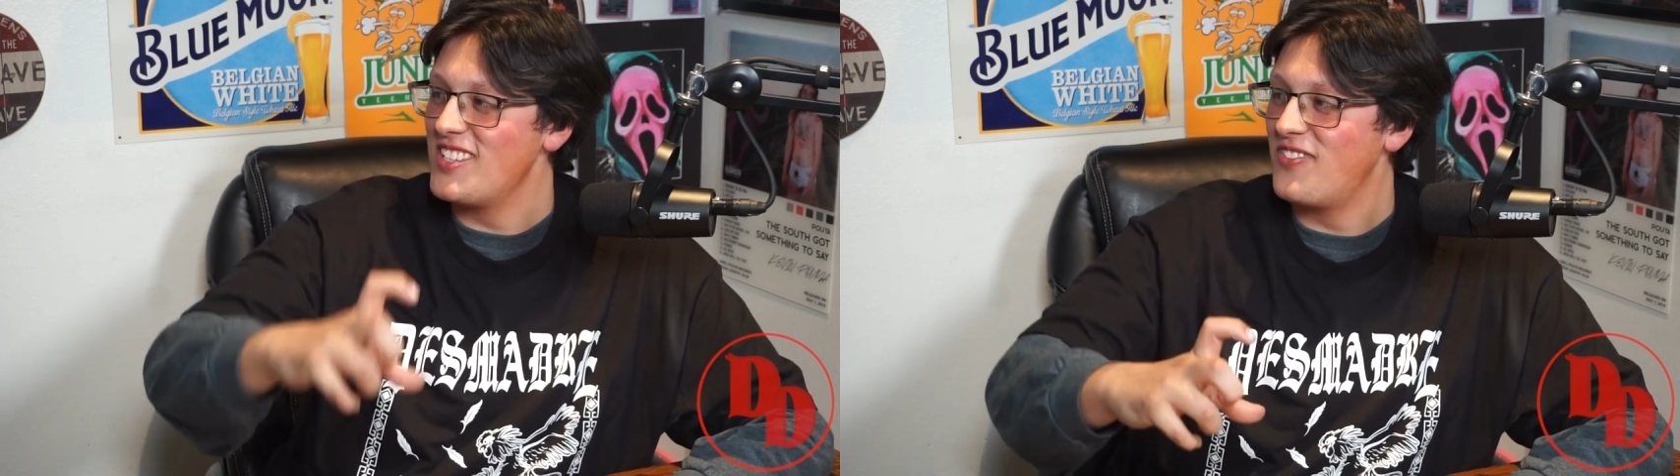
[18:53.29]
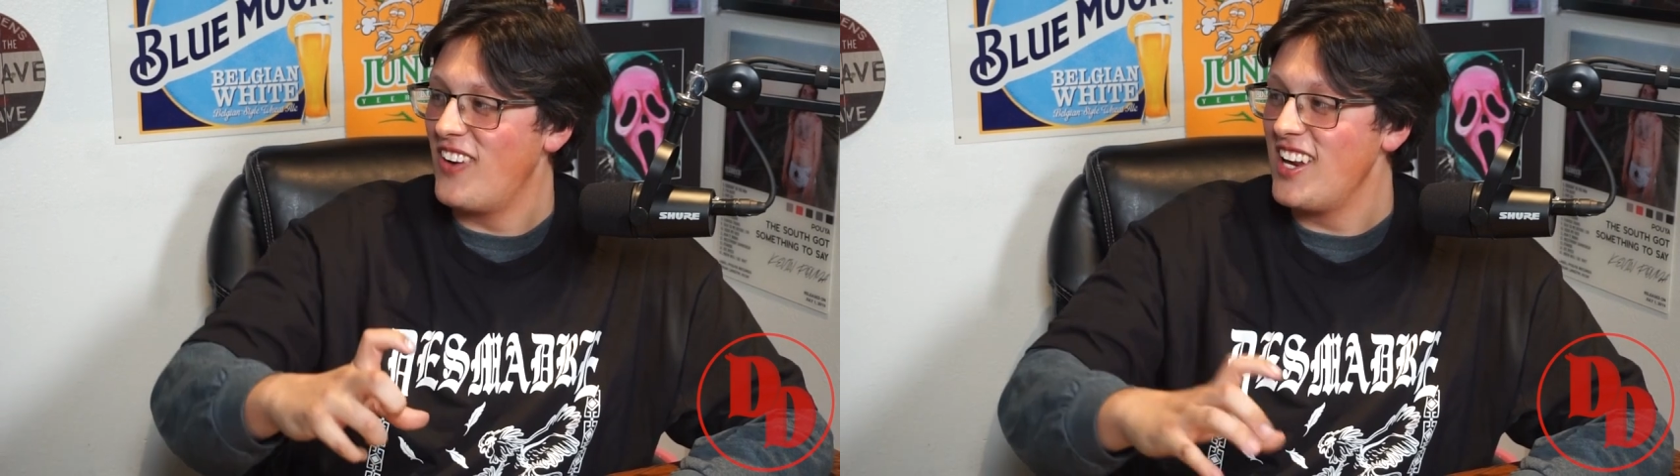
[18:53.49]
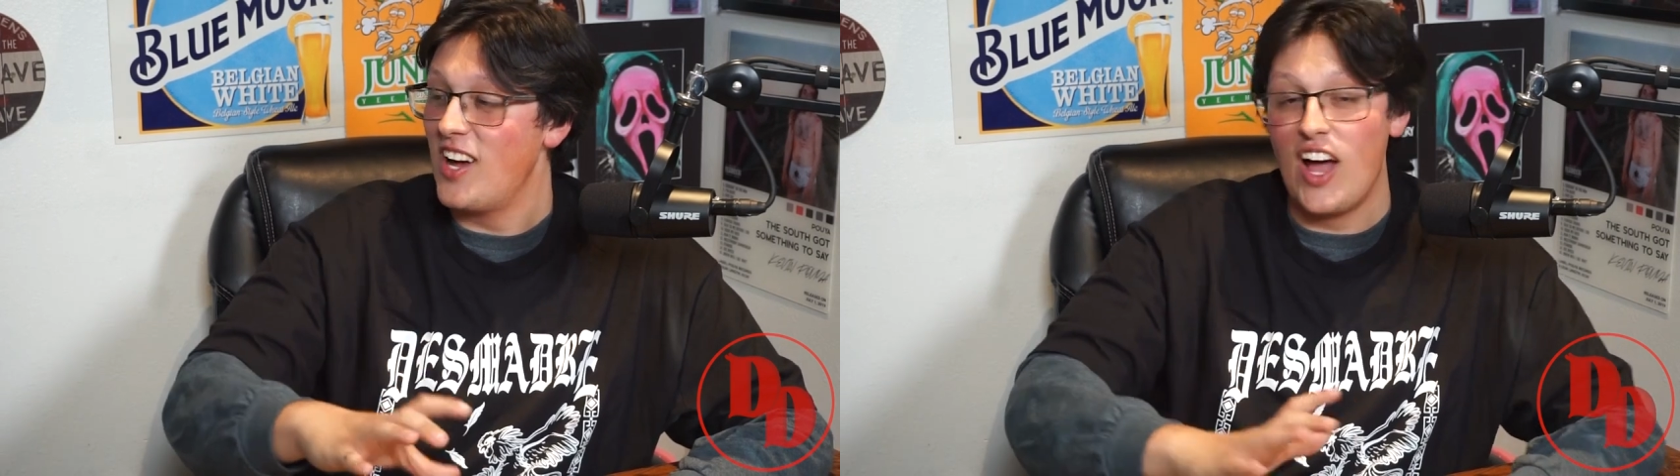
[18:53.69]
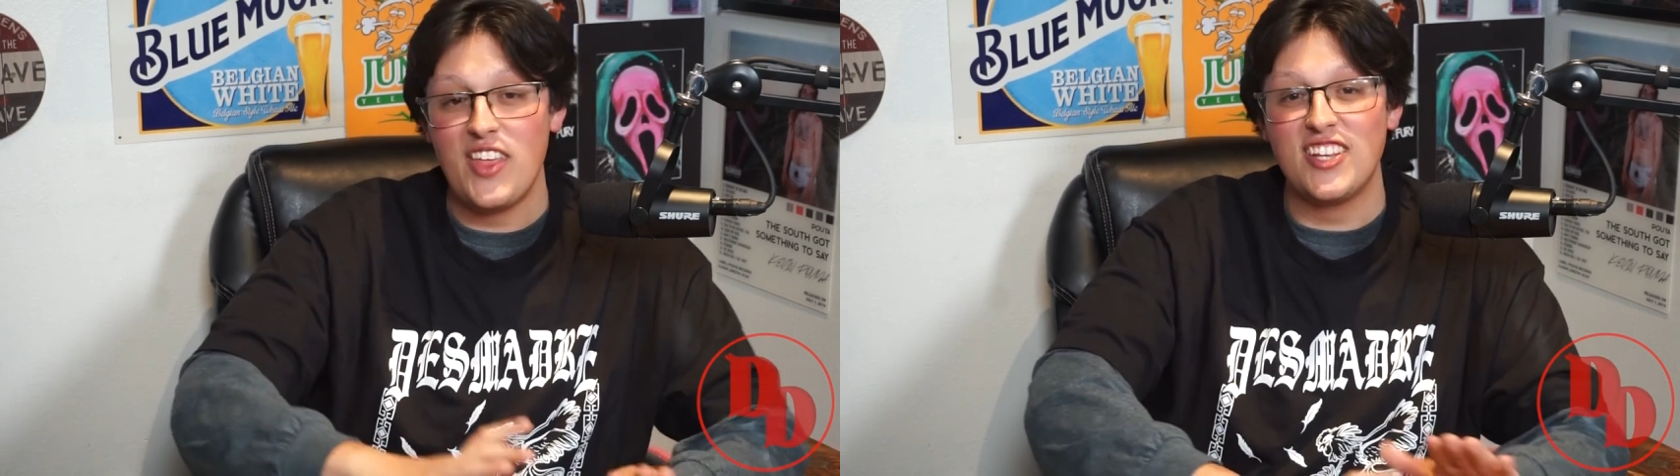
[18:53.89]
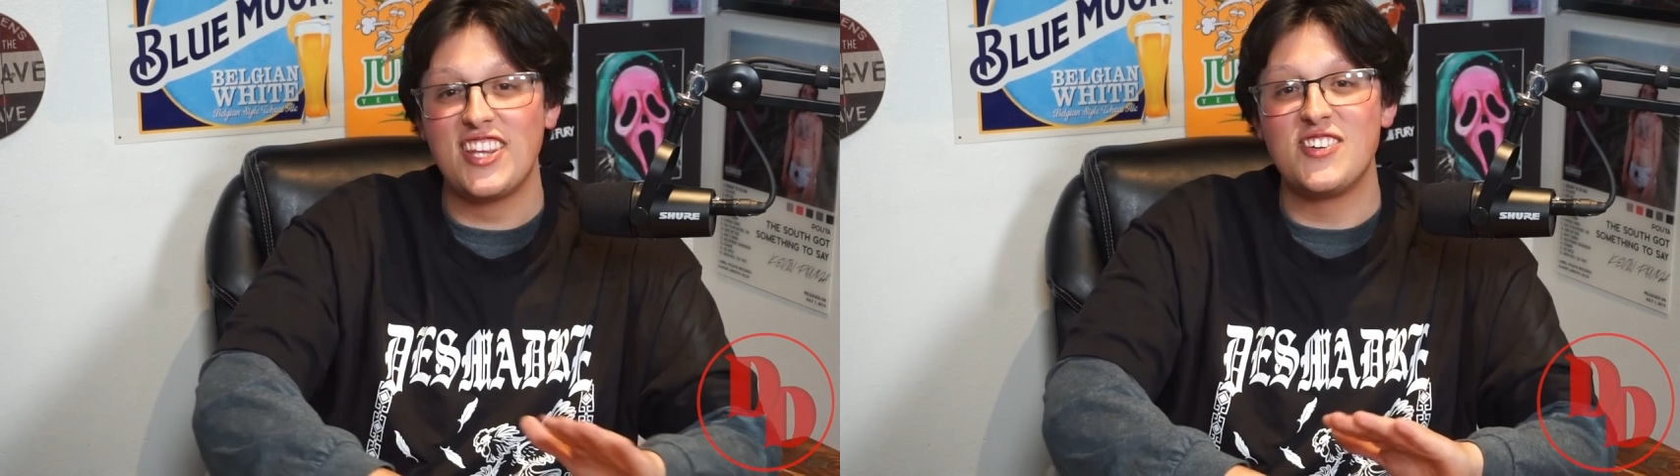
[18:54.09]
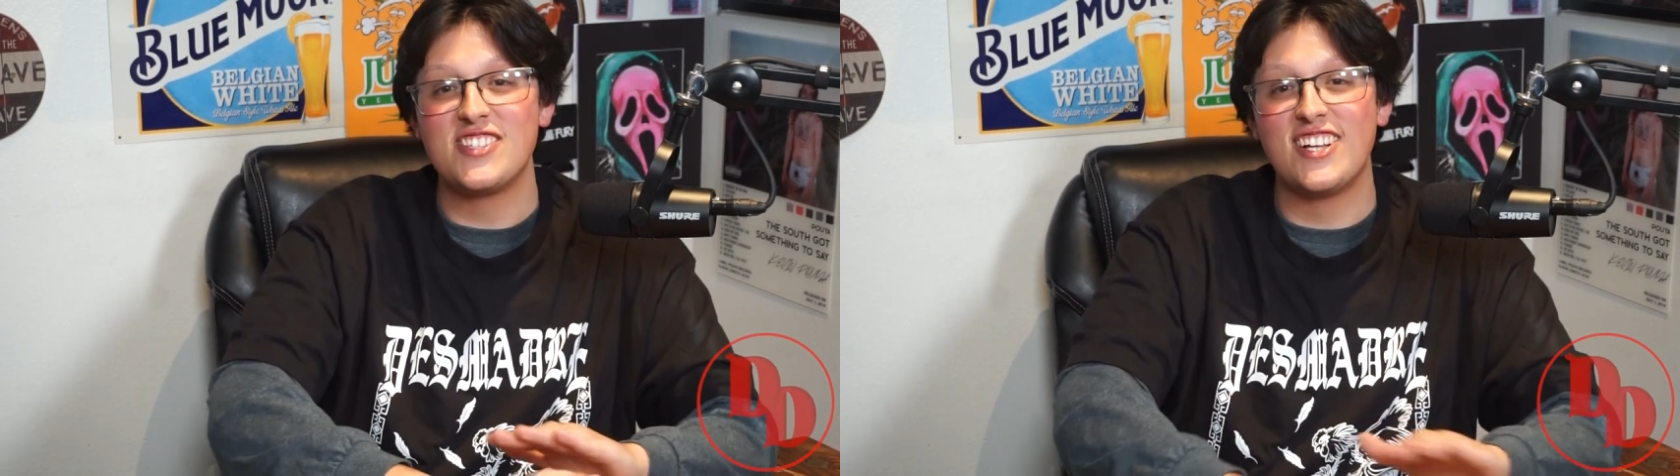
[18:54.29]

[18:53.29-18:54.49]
to find out. I thought that was